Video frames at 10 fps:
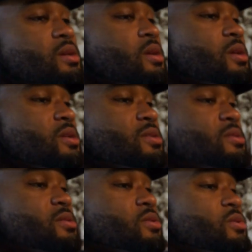Uh,
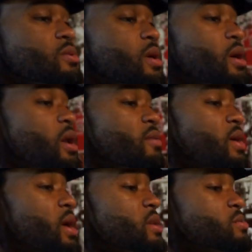this is cool right here. I never
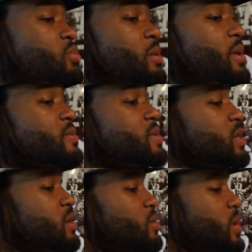had this brand, but I've
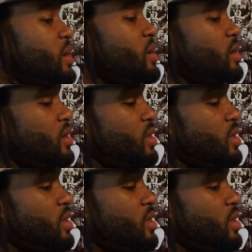seen it around.